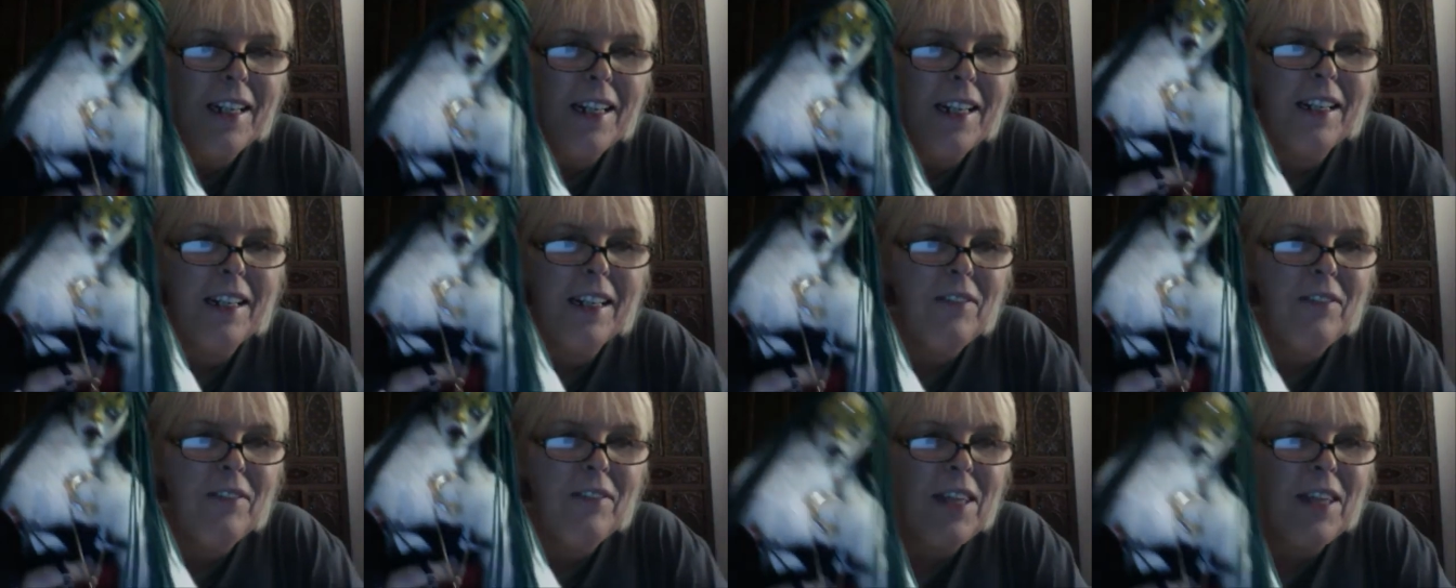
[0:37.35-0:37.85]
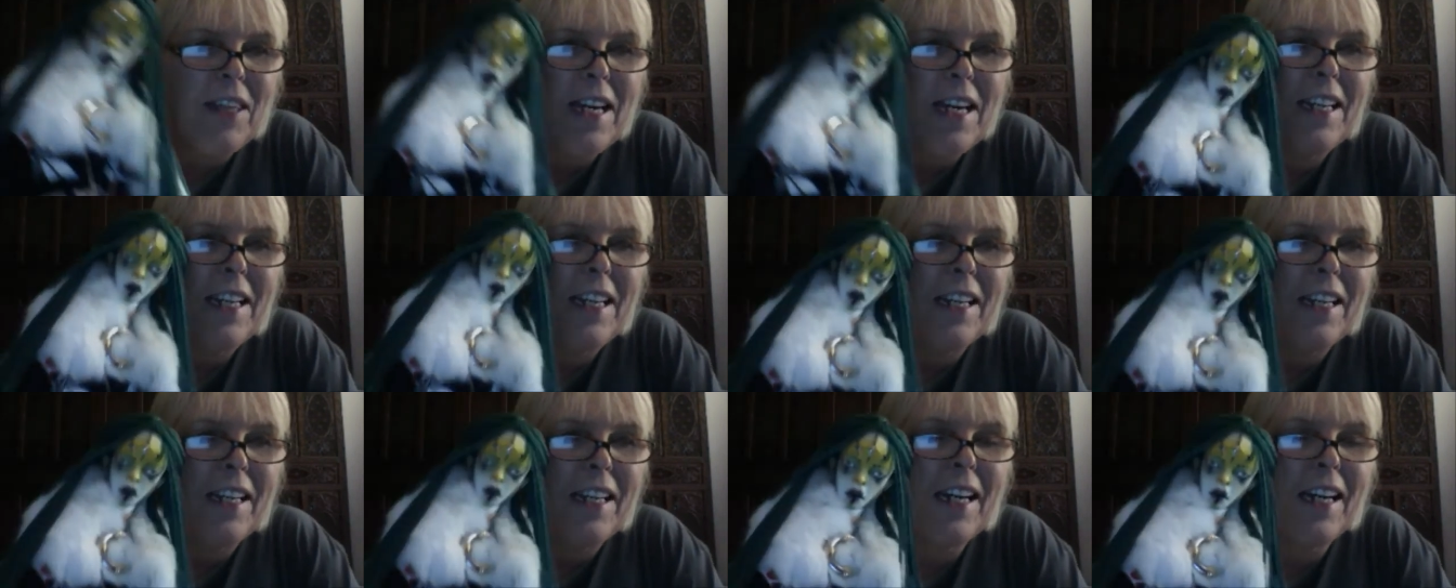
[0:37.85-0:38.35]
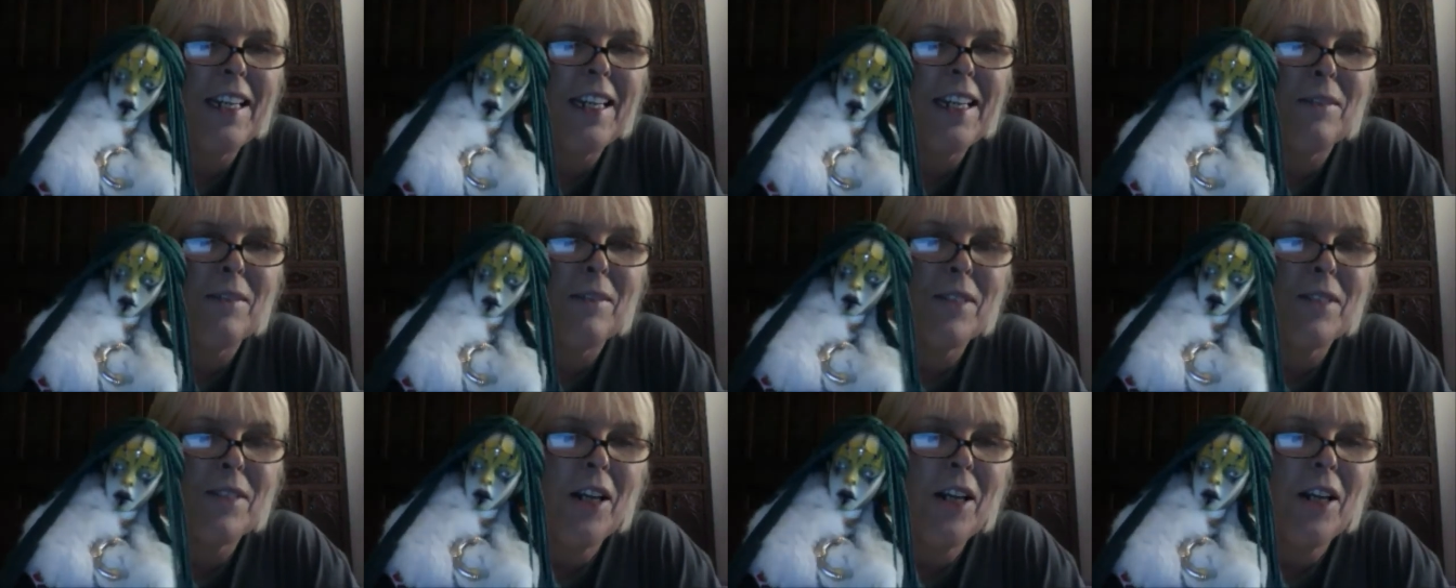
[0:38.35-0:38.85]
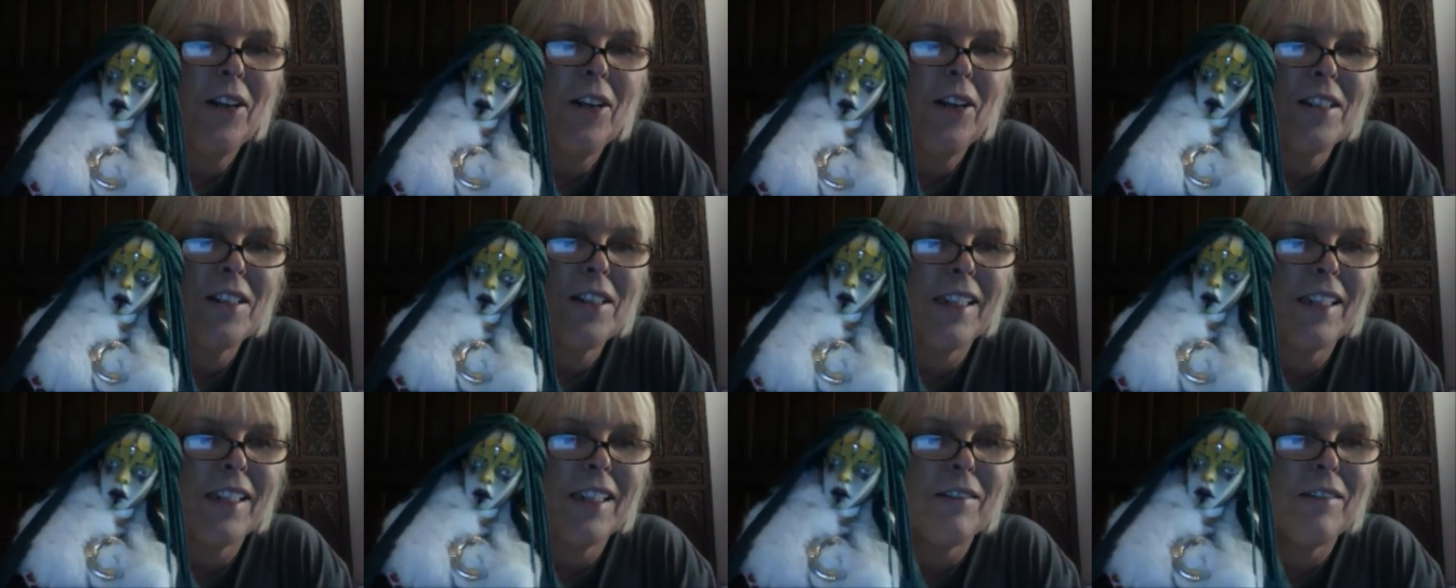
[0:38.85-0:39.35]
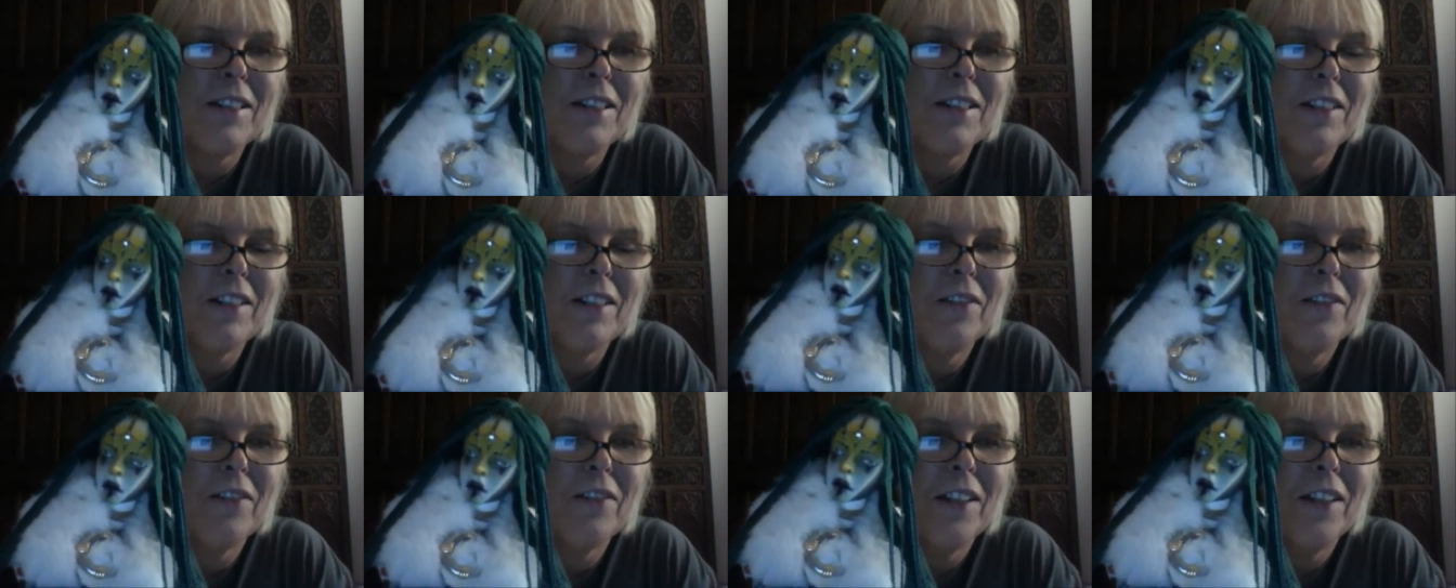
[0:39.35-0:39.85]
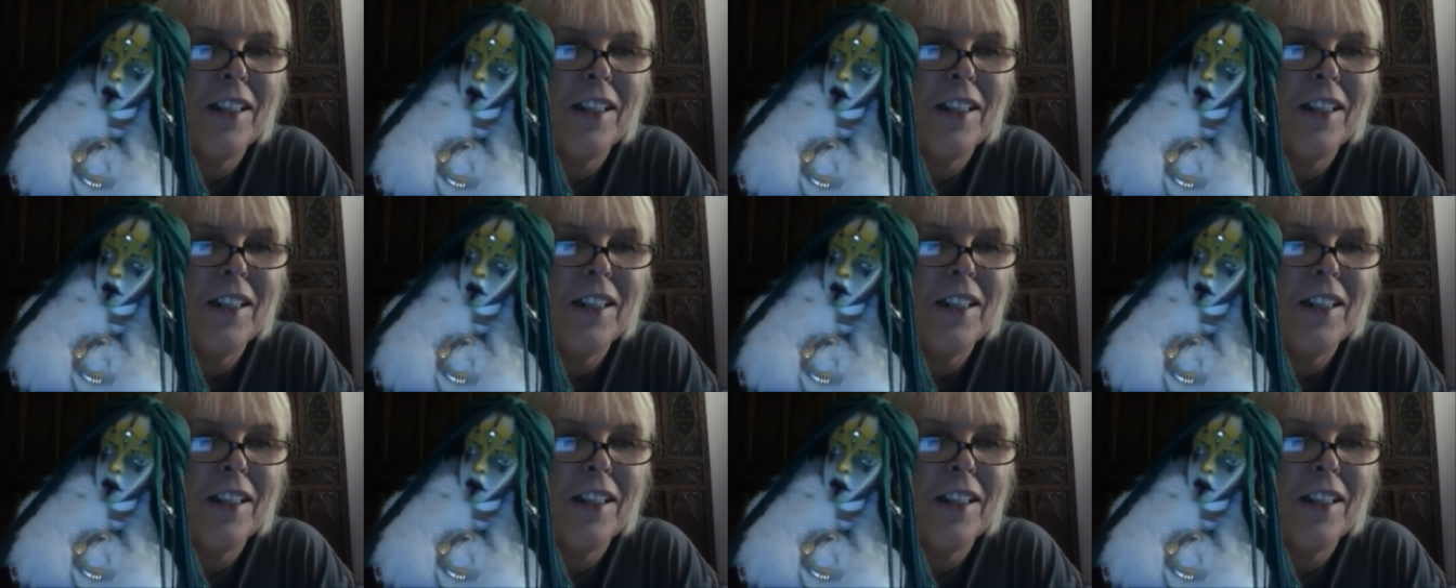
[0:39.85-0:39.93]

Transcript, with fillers: And even then, I, it was hard to get rid of